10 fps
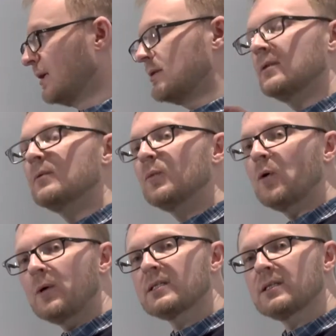so that
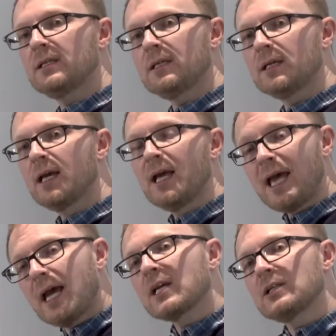what we're seeing
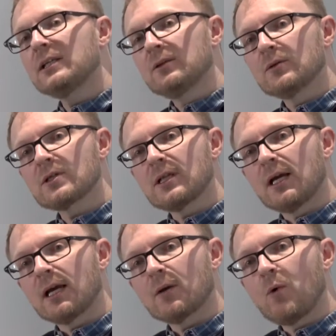actually looks
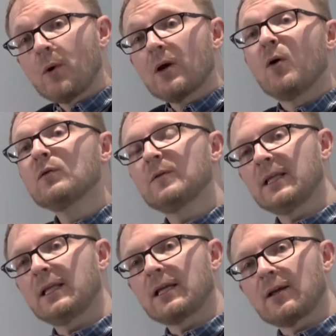like what we're
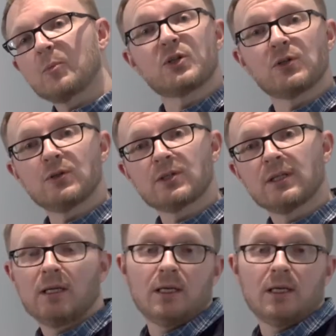ultimately going to produce